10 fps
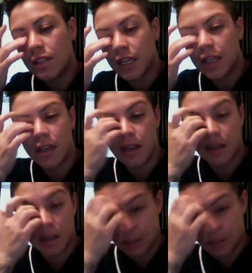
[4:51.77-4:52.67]
like
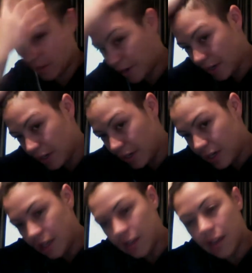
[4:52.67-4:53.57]
Great
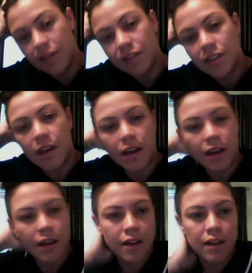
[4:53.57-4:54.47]
Canadian Love
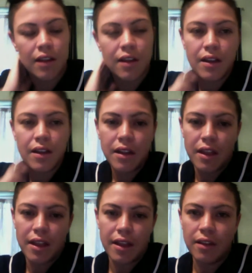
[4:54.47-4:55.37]
Song
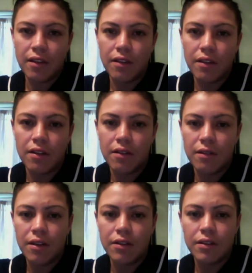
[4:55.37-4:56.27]
that Laura
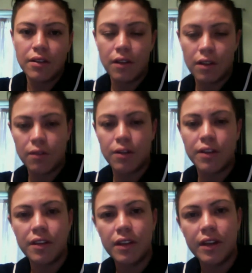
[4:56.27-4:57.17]
wrote. Laura wrote
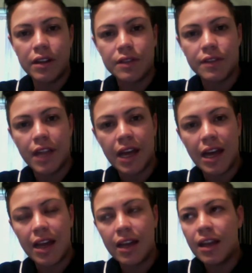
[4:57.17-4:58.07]
the lyrics for
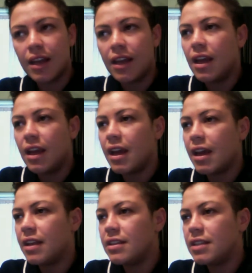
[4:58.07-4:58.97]
that,
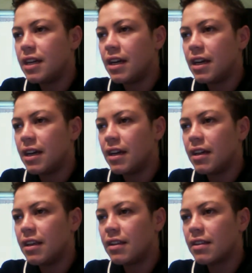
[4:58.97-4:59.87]
and
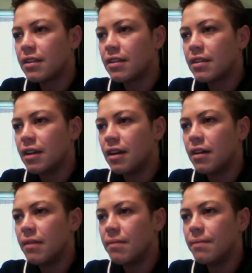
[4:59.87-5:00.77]

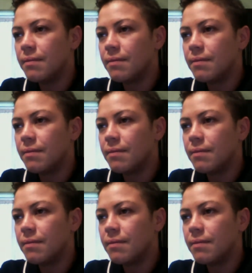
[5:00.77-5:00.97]
um,